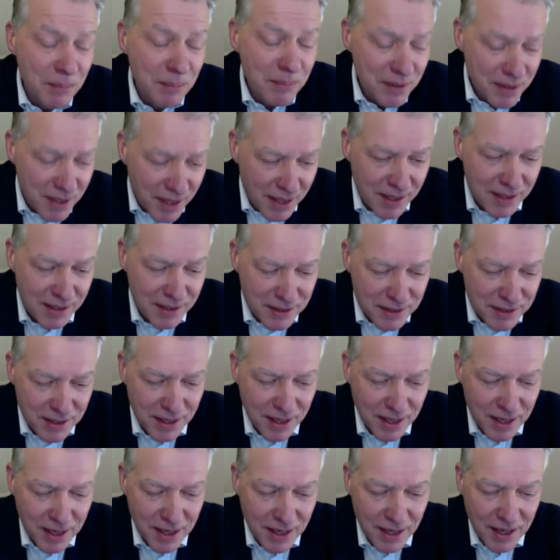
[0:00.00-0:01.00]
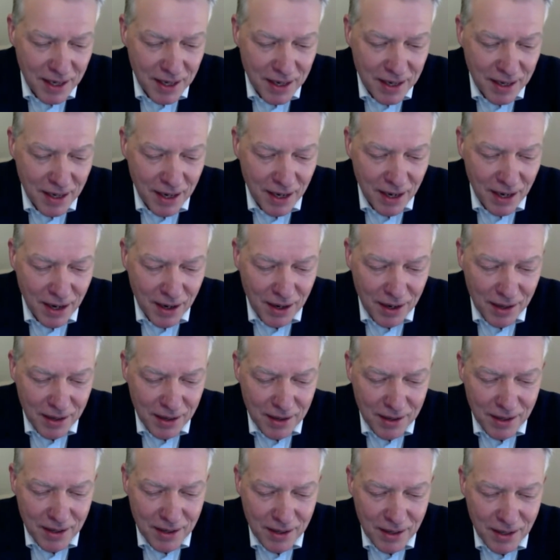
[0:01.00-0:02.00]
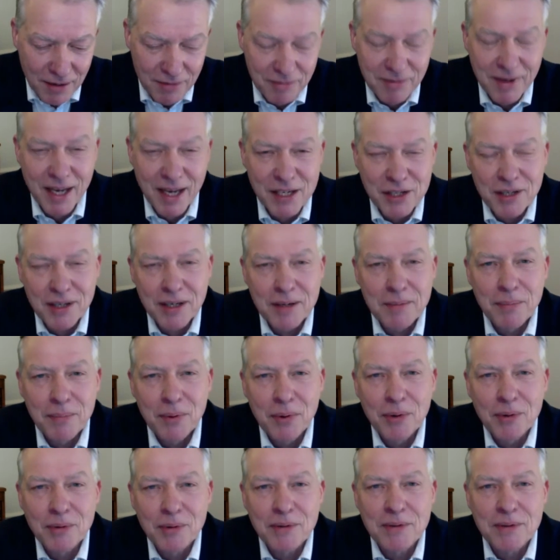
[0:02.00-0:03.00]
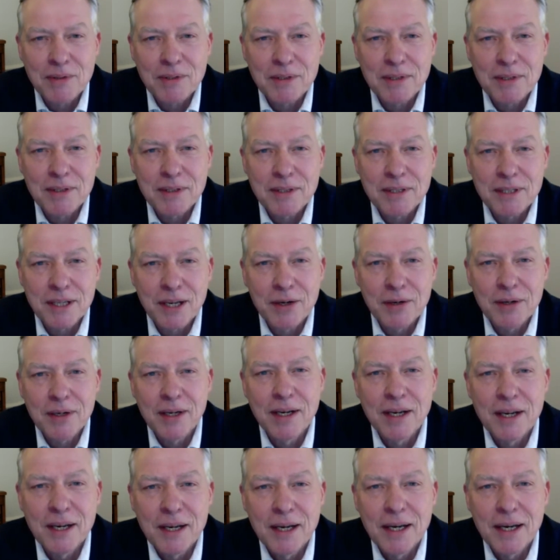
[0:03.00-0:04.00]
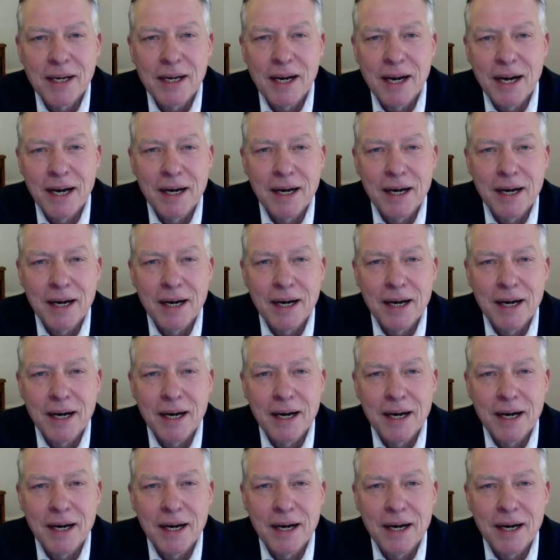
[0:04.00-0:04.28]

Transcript: things are of national importance? So, there